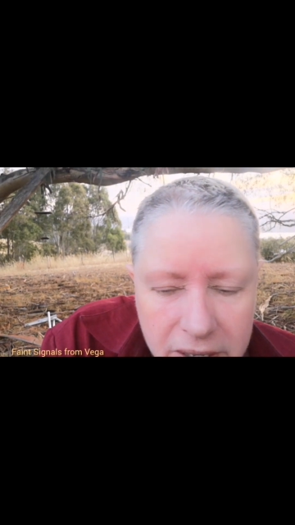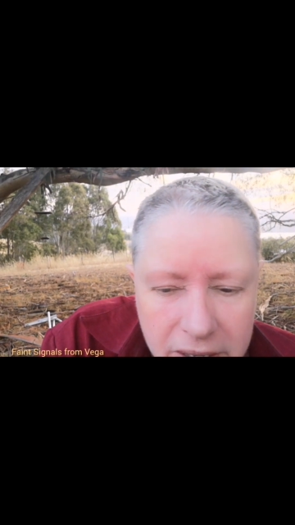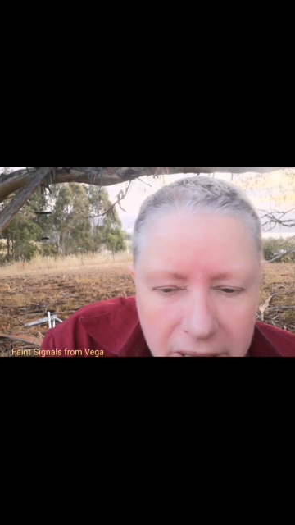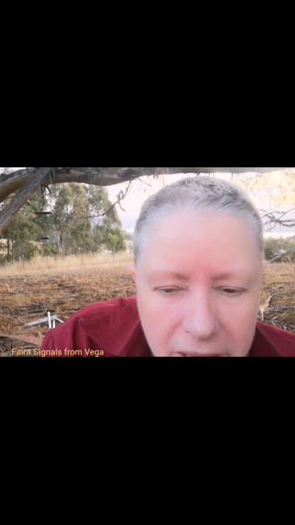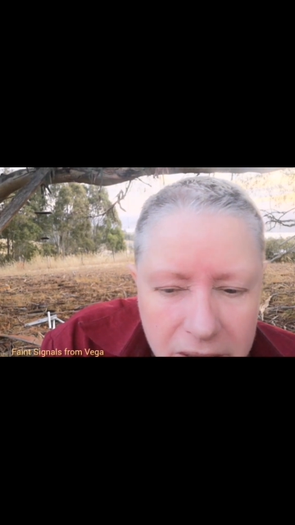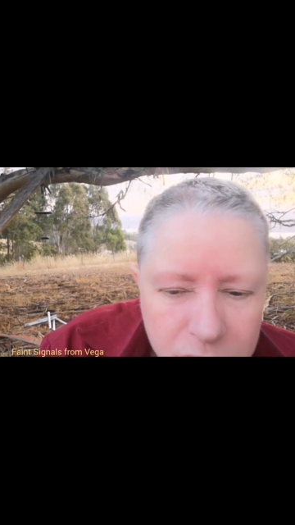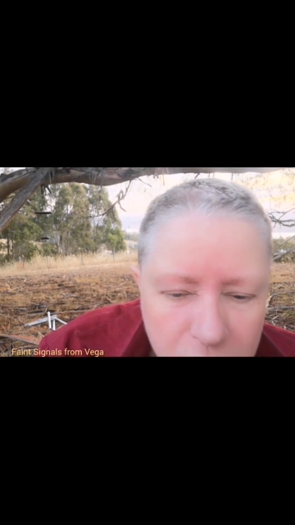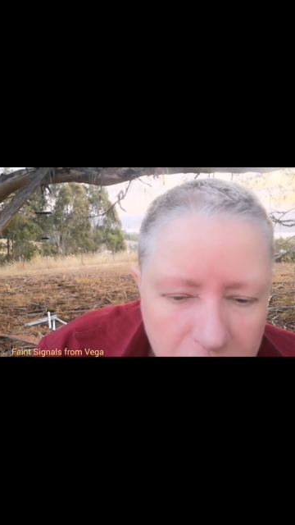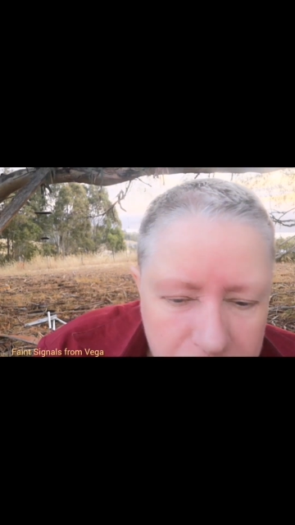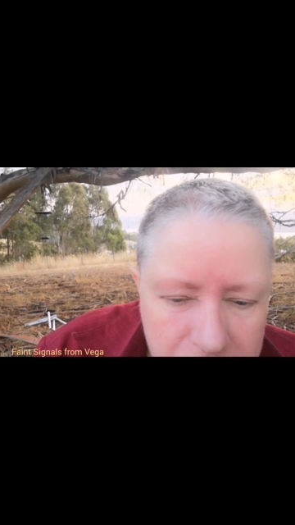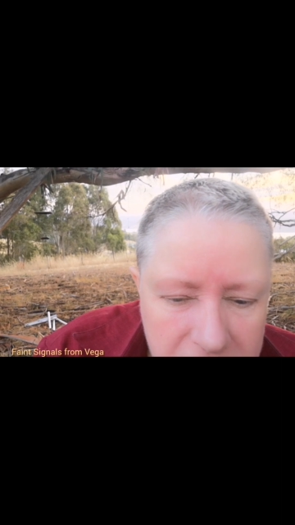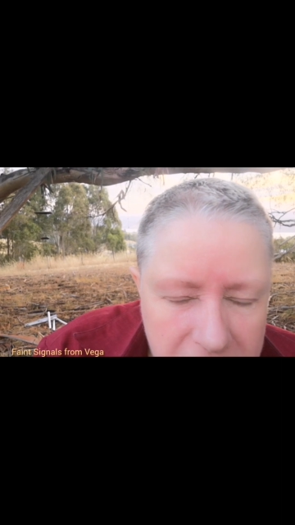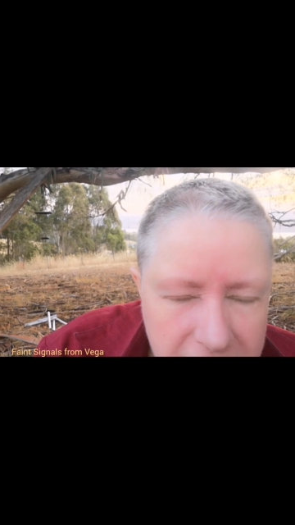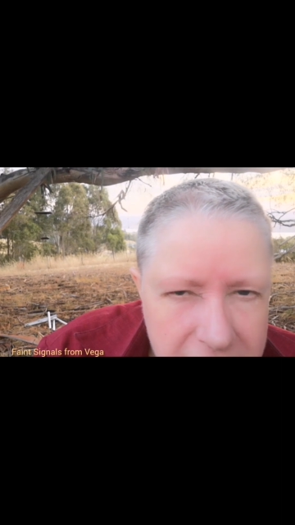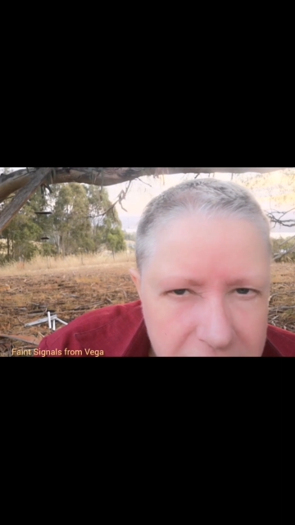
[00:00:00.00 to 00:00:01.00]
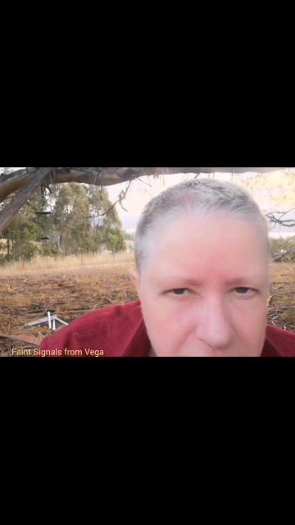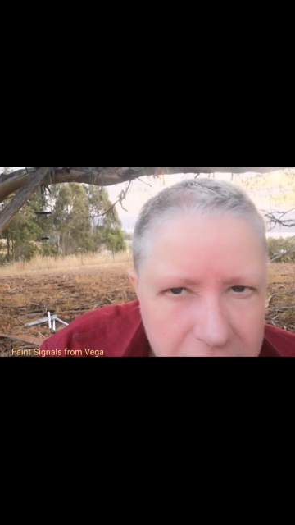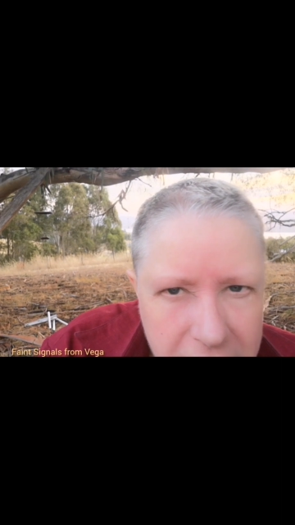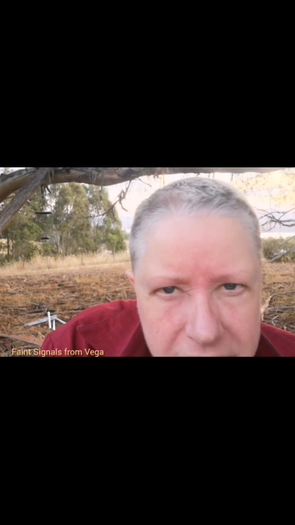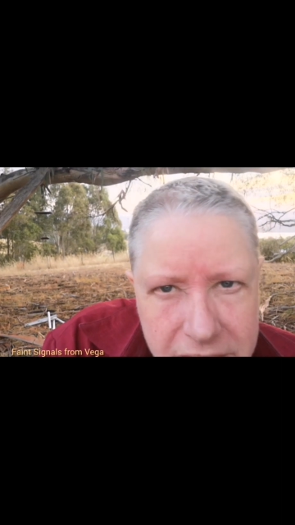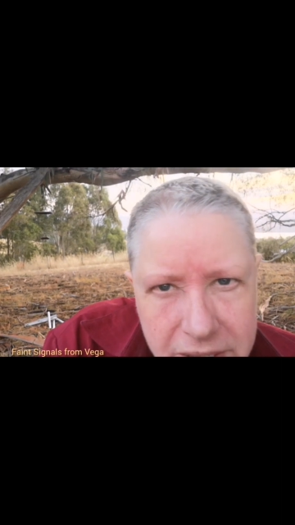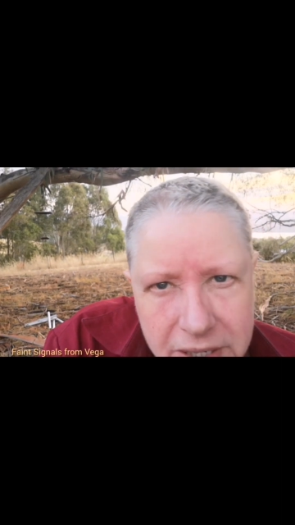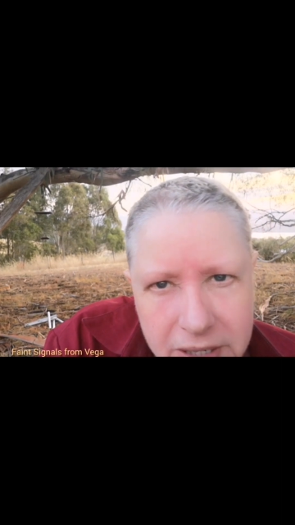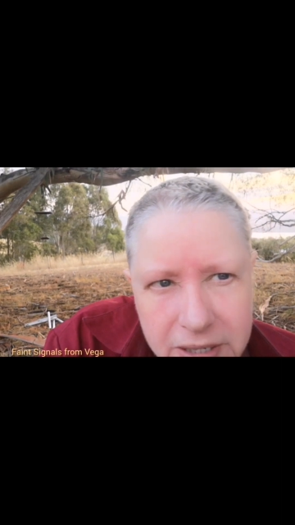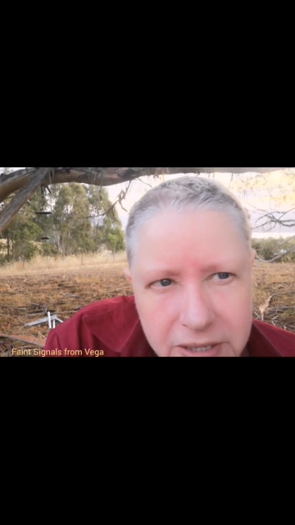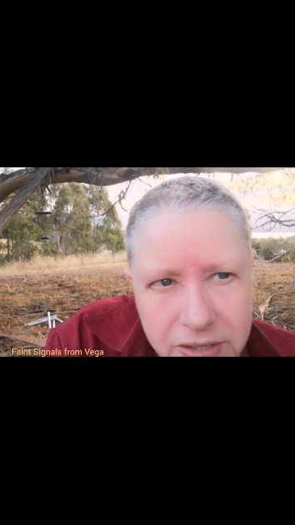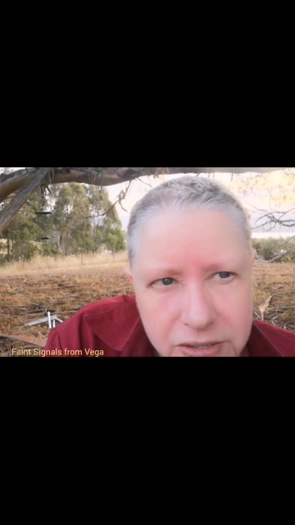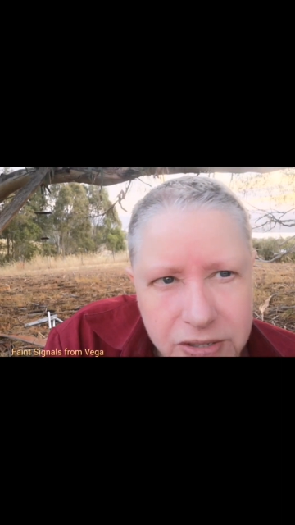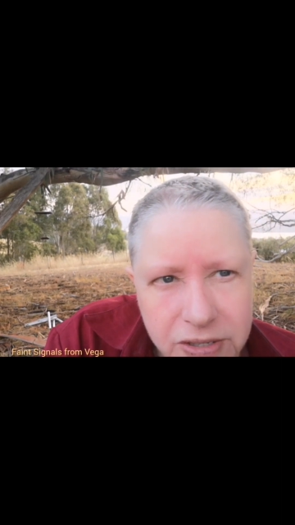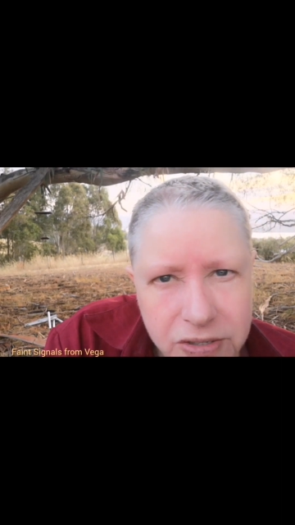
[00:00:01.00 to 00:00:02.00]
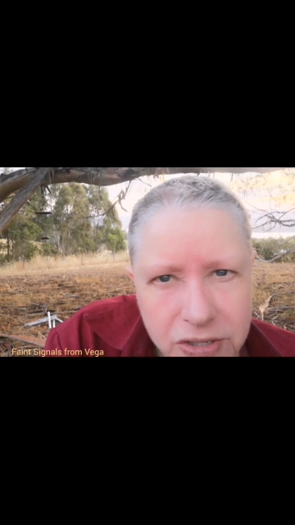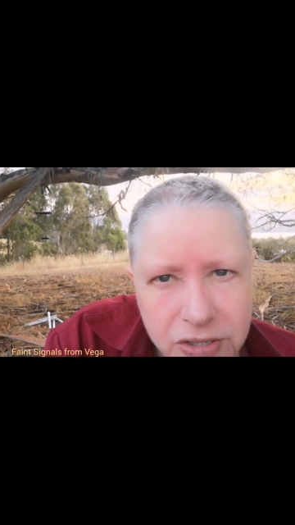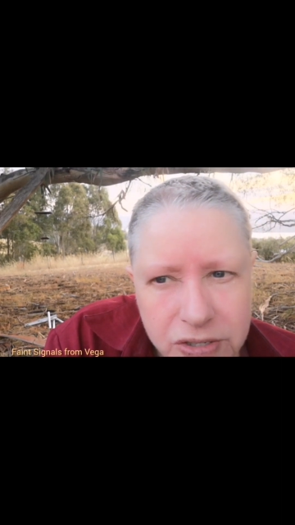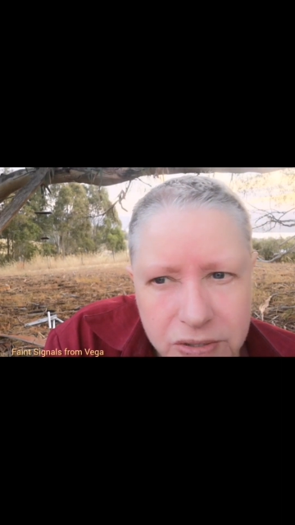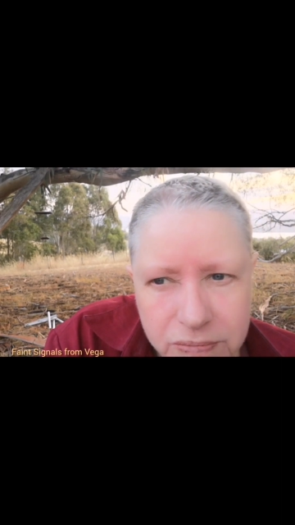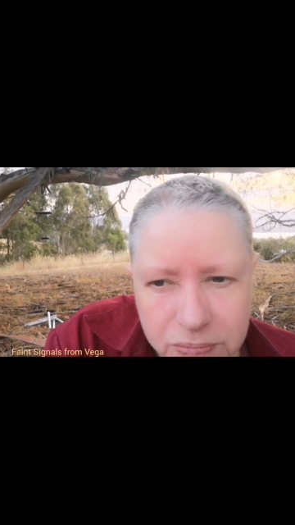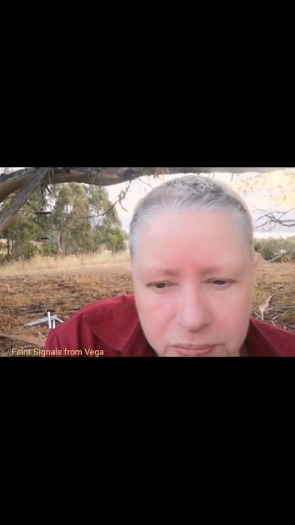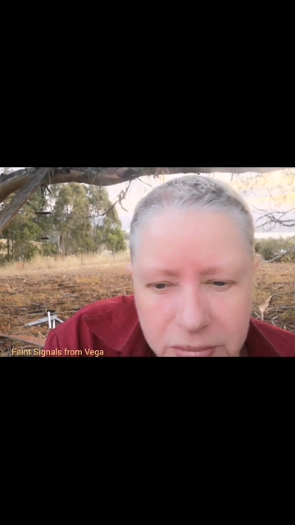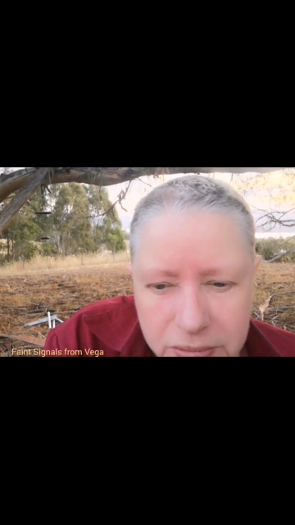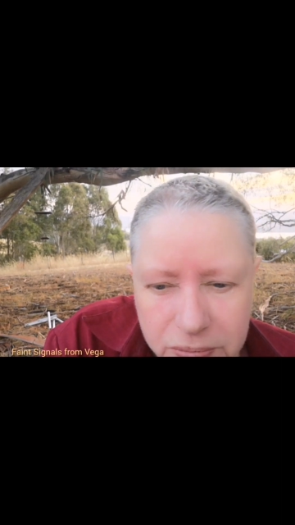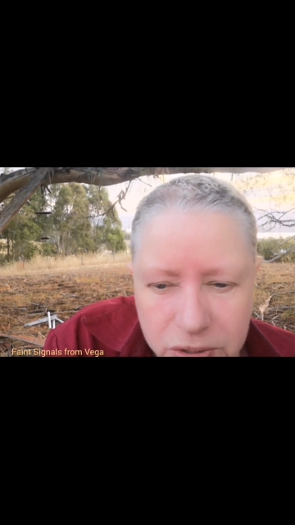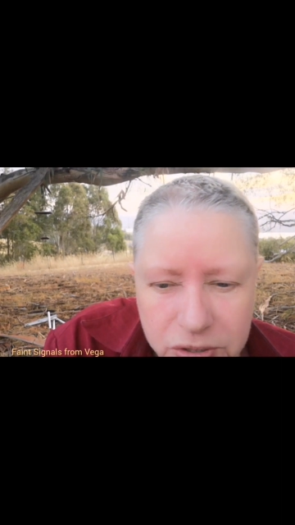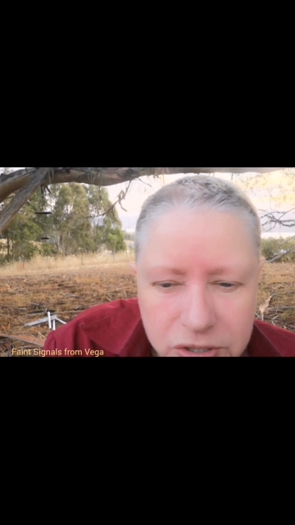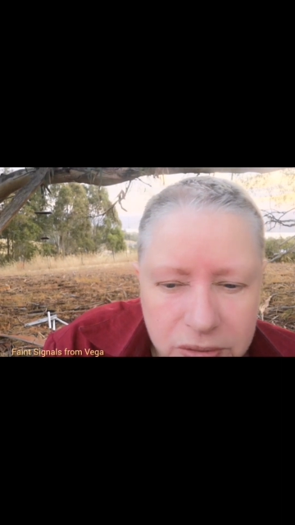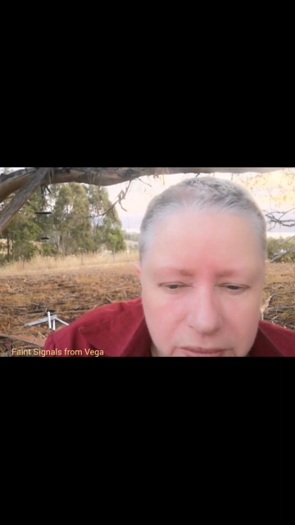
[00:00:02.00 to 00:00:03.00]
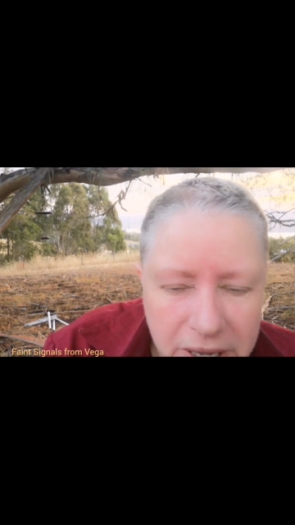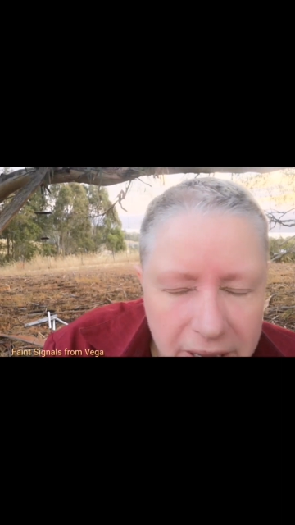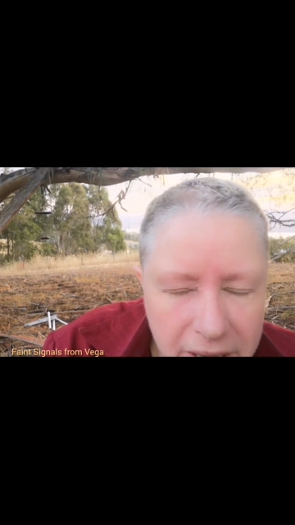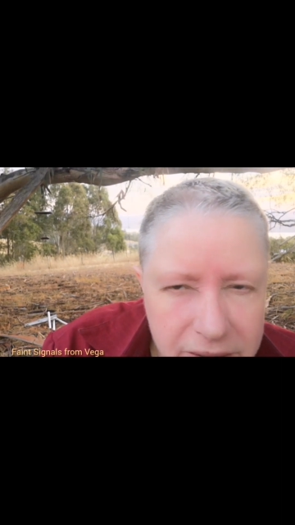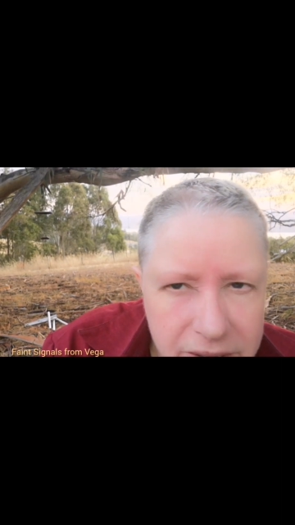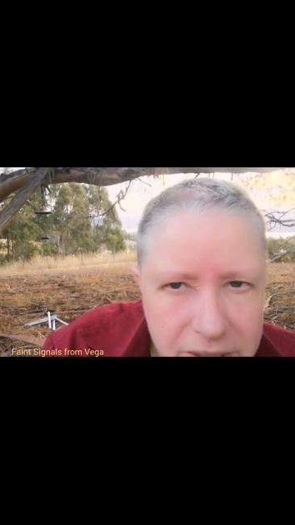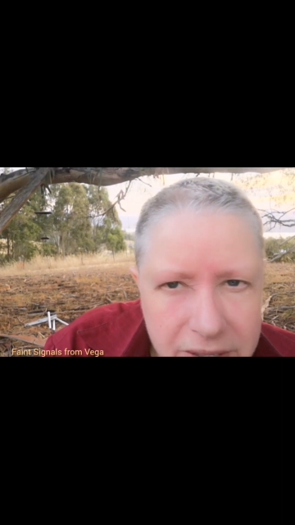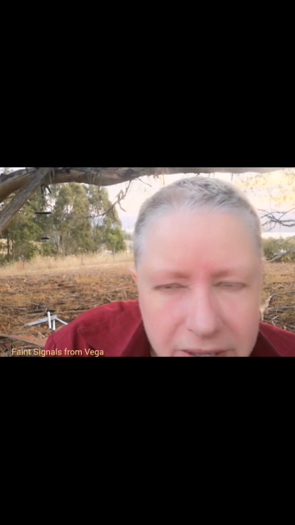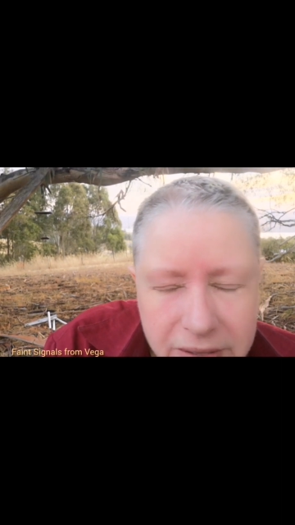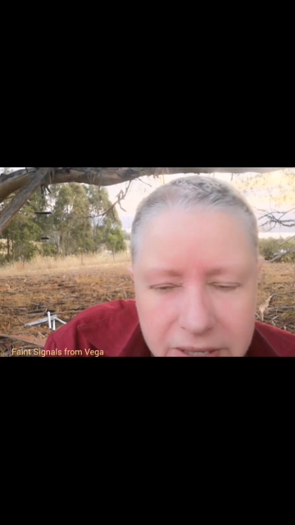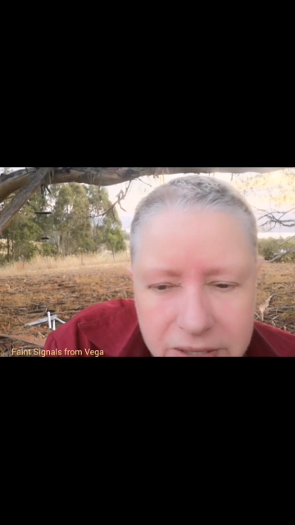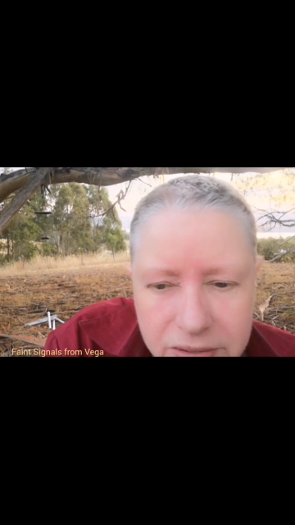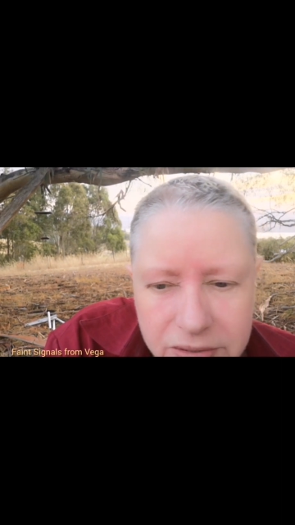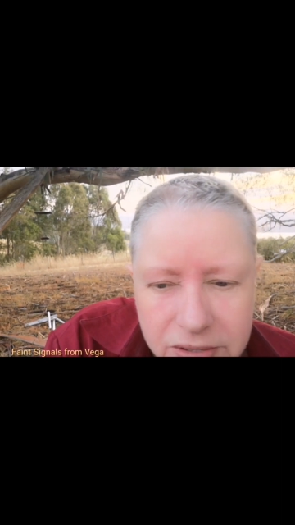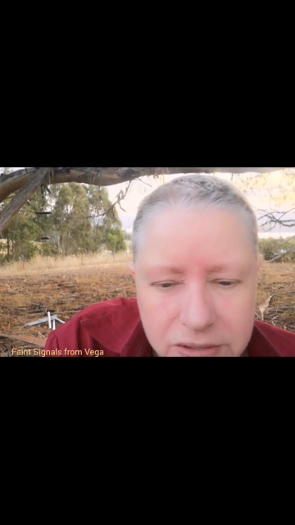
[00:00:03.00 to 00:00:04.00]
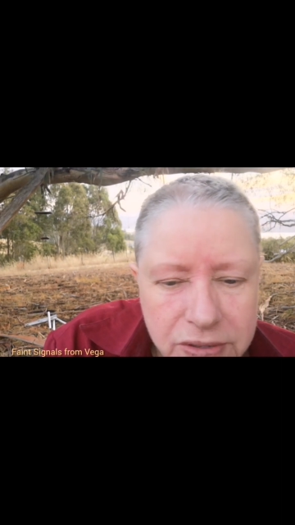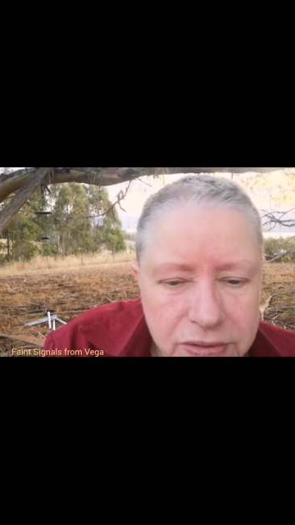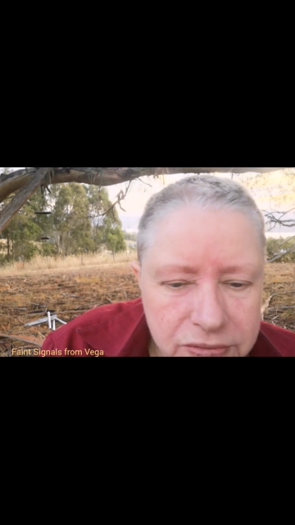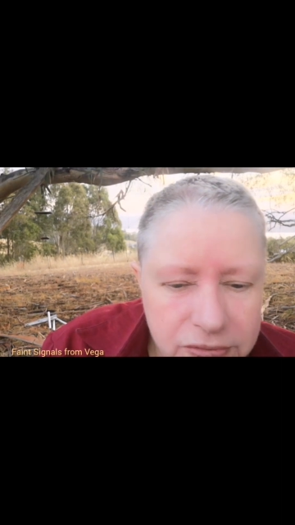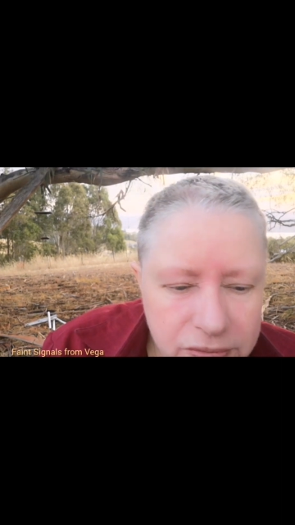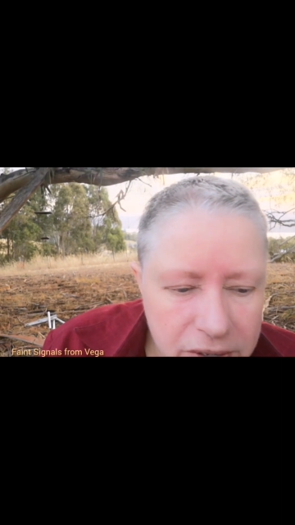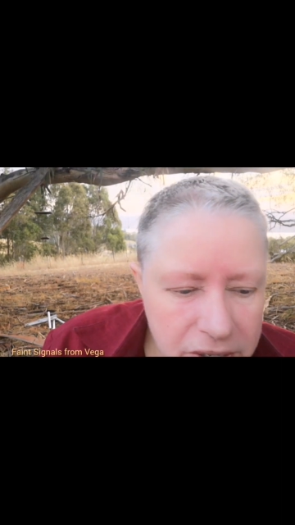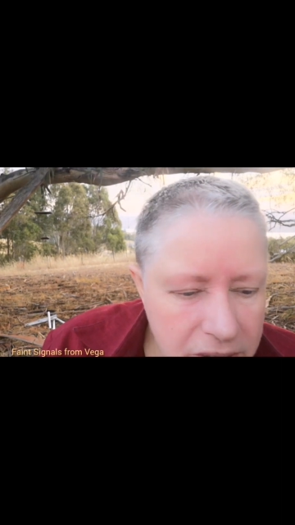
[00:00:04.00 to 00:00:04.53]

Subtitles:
outpopulate the Palestinians and just push them out, and then sort of